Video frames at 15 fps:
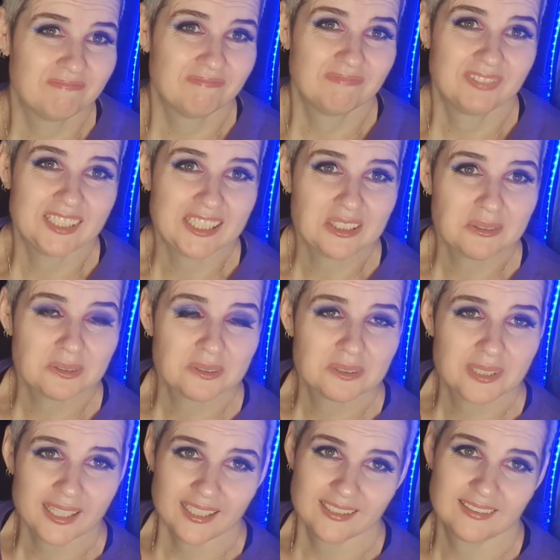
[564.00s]
sexual
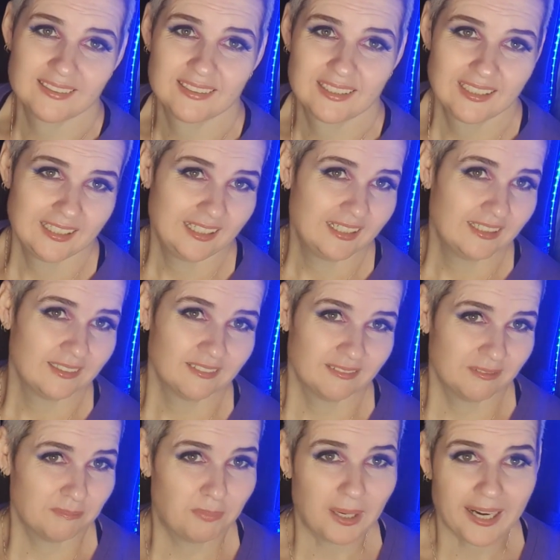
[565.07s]
and
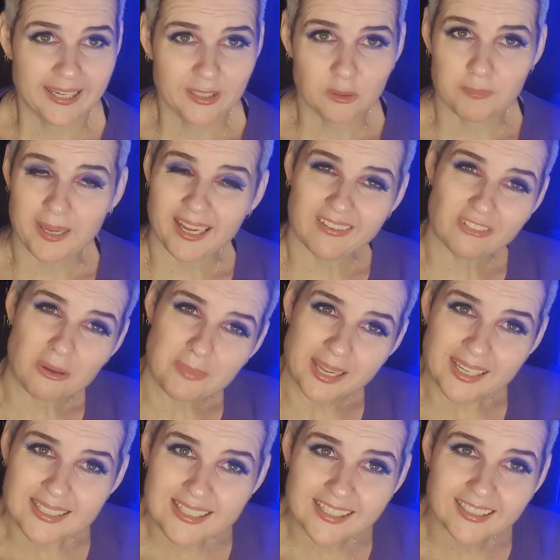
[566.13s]
bi or pan
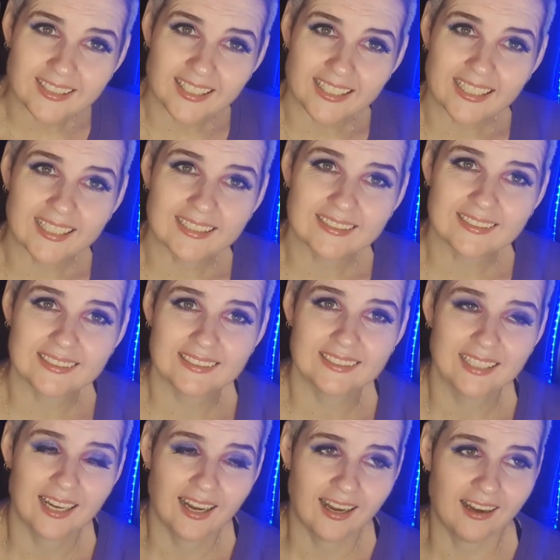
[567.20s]
romantic, I guess.
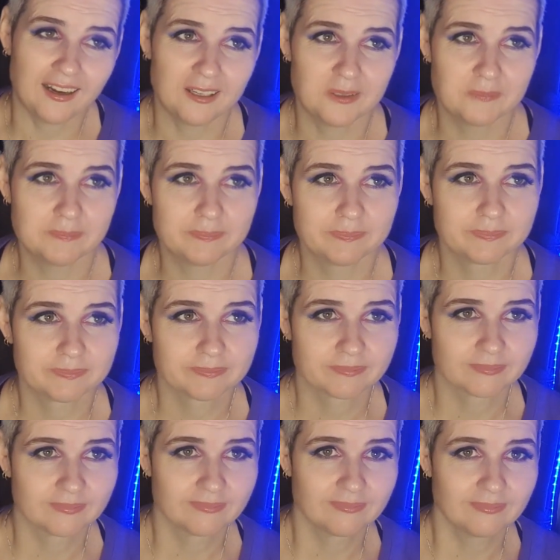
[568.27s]

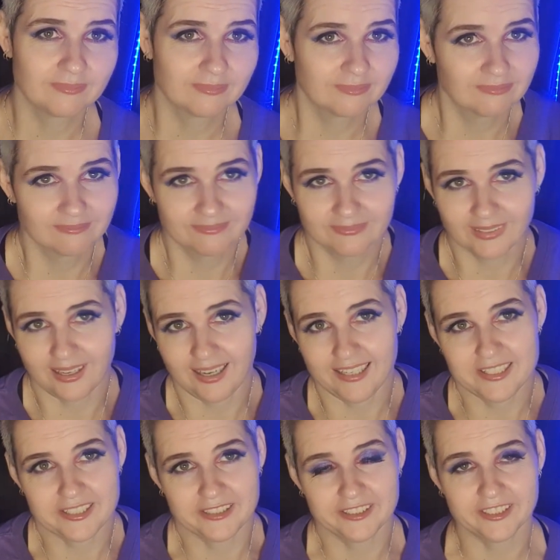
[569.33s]
I
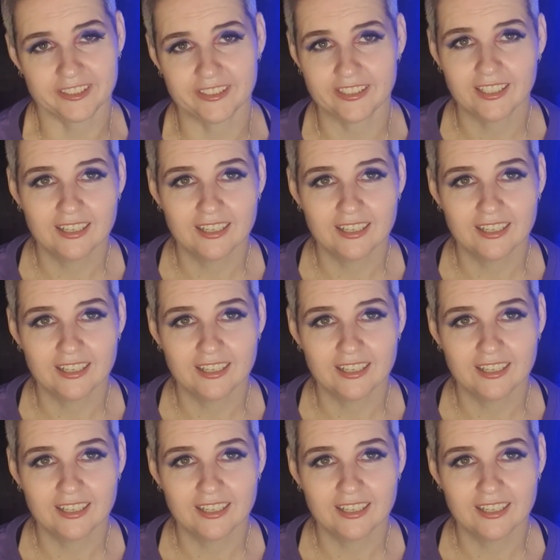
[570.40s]
don't know.